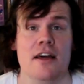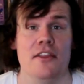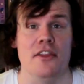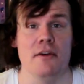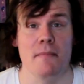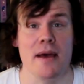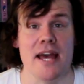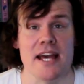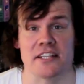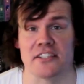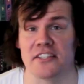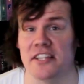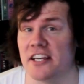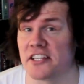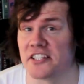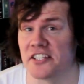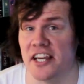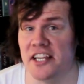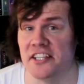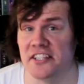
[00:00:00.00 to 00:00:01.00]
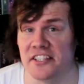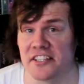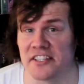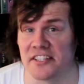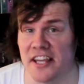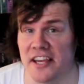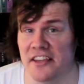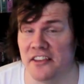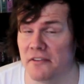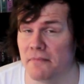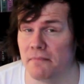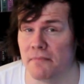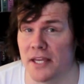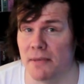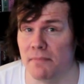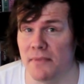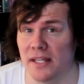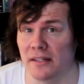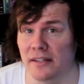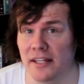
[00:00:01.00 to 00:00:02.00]
The Meg stars Jason Statham,
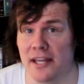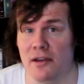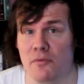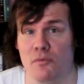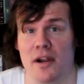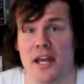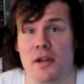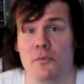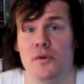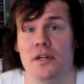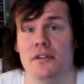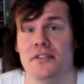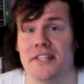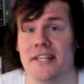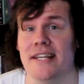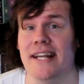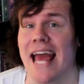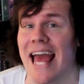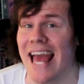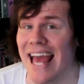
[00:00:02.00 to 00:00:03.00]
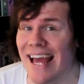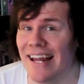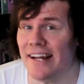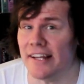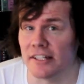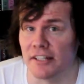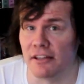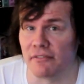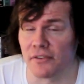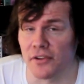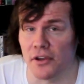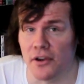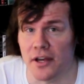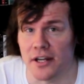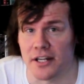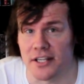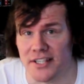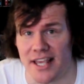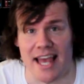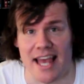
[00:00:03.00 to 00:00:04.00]
Bingbing Lee, Rainn Wilson, and Cliff
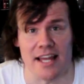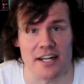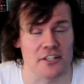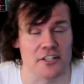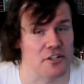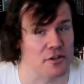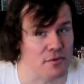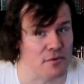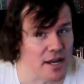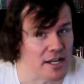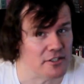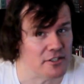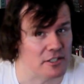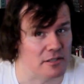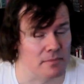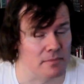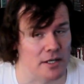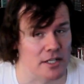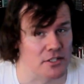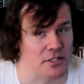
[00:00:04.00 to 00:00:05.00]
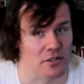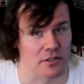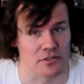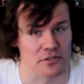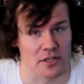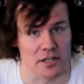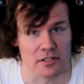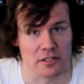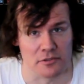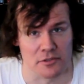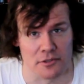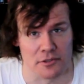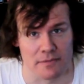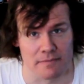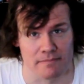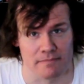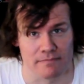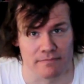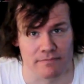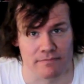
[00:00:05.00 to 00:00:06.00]
Curtis, and is directed by John Turteltaub.
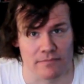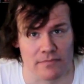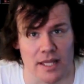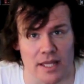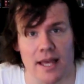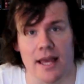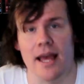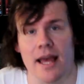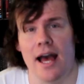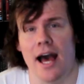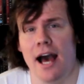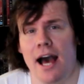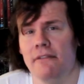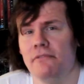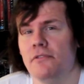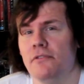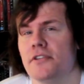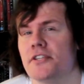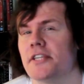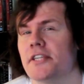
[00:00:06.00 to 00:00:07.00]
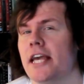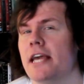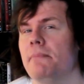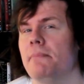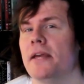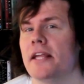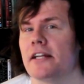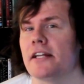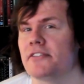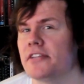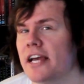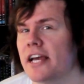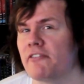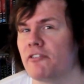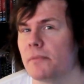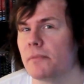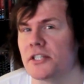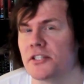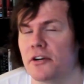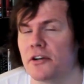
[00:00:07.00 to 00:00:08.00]
After escaping an attack
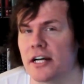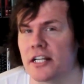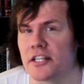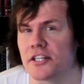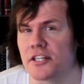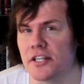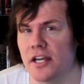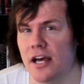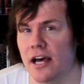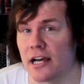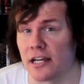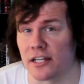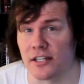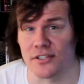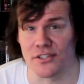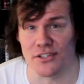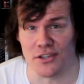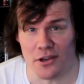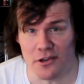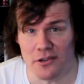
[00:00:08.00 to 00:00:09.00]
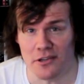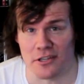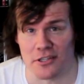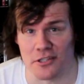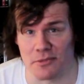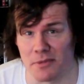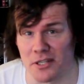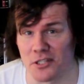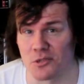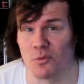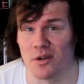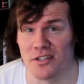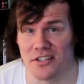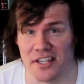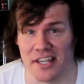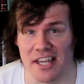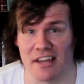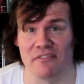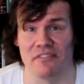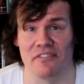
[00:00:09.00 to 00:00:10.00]
from a giant shark, Jonas must once
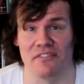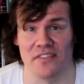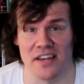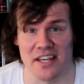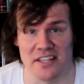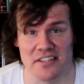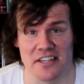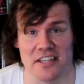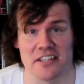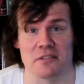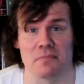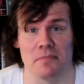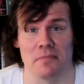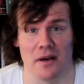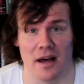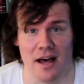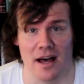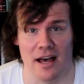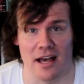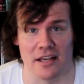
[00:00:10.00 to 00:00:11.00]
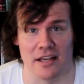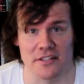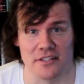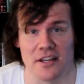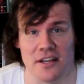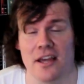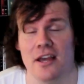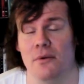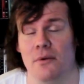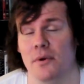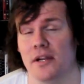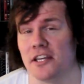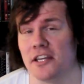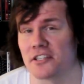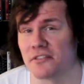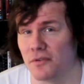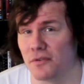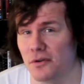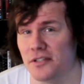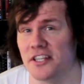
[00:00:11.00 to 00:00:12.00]
again face his past when he
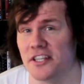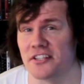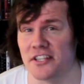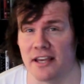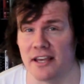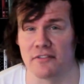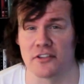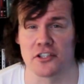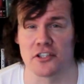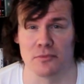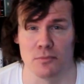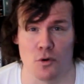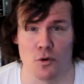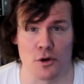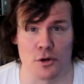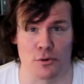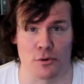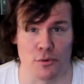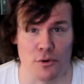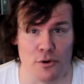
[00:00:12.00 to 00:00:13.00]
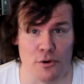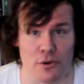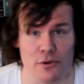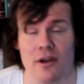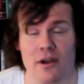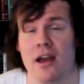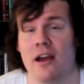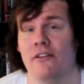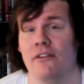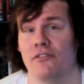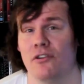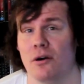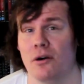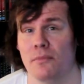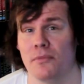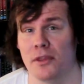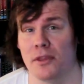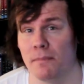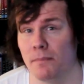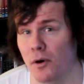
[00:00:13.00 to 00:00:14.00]
is forced to save a small crew
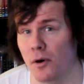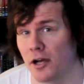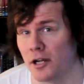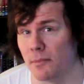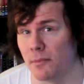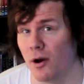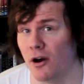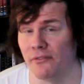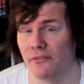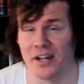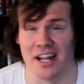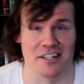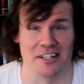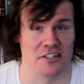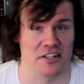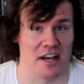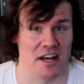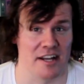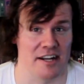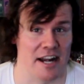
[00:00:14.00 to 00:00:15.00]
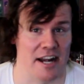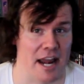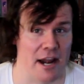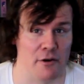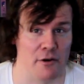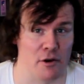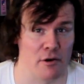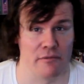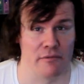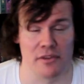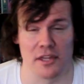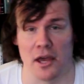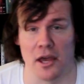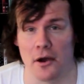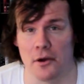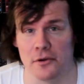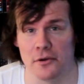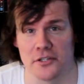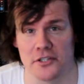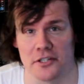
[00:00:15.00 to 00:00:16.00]
from the bottom of an uncharted area of the
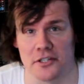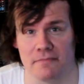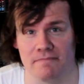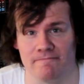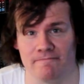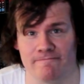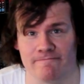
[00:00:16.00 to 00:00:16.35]
ocean.